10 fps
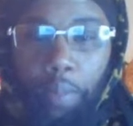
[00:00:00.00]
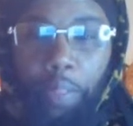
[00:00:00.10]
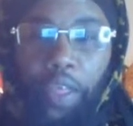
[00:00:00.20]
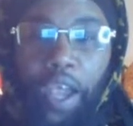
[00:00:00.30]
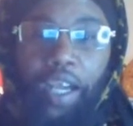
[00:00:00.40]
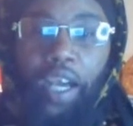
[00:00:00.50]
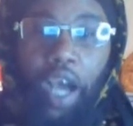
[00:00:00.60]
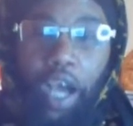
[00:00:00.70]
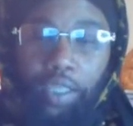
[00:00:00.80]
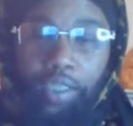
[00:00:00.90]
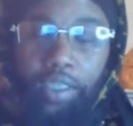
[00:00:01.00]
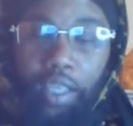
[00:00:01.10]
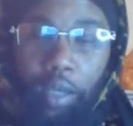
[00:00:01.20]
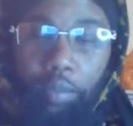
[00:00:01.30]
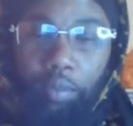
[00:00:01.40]
that
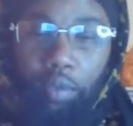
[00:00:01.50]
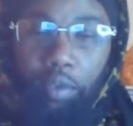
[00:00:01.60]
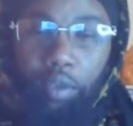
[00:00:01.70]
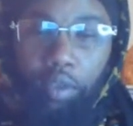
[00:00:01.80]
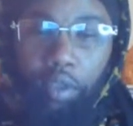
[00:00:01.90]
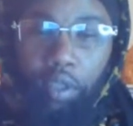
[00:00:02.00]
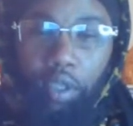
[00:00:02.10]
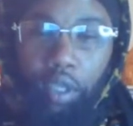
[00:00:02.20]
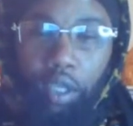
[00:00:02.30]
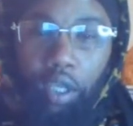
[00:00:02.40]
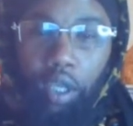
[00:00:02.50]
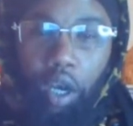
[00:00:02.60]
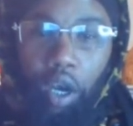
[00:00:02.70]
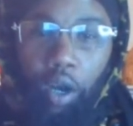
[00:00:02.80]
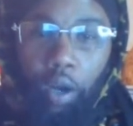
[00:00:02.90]
concept,
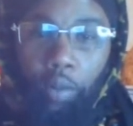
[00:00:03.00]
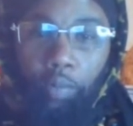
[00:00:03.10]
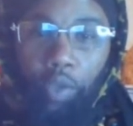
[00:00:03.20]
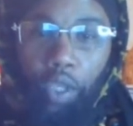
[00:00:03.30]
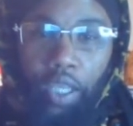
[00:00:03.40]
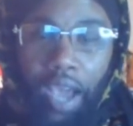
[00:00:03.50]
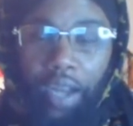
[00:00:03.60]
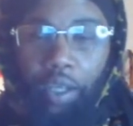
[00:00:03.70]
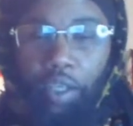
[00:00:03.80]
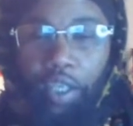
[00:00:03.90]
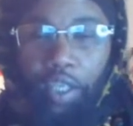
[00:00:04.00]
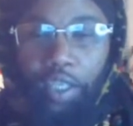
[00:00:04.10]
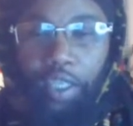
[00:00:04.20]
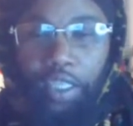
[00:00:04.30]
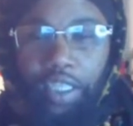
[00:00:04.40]
kind of
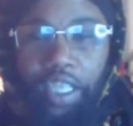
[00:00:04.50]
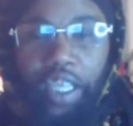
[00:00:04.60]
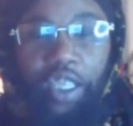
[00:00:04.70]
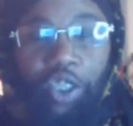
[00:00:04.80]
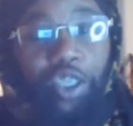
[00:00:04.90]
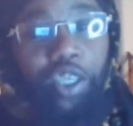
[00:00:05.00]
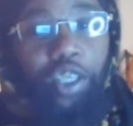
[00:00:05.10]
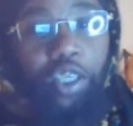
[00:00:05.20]
dig into